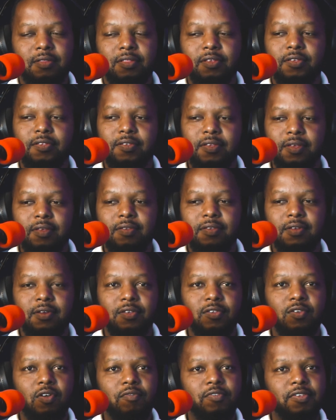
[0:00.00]
this season
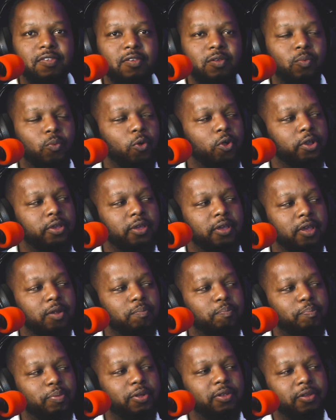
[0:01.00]
is obviously working
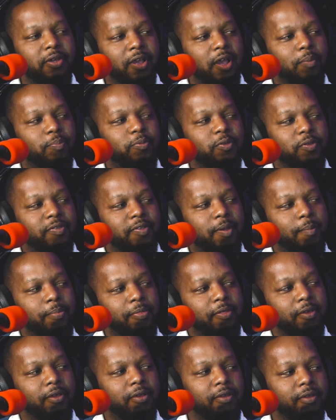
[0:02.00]
and building up to
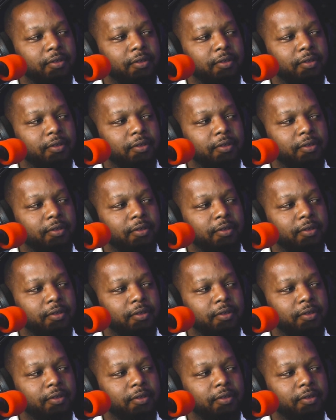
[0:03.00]
something.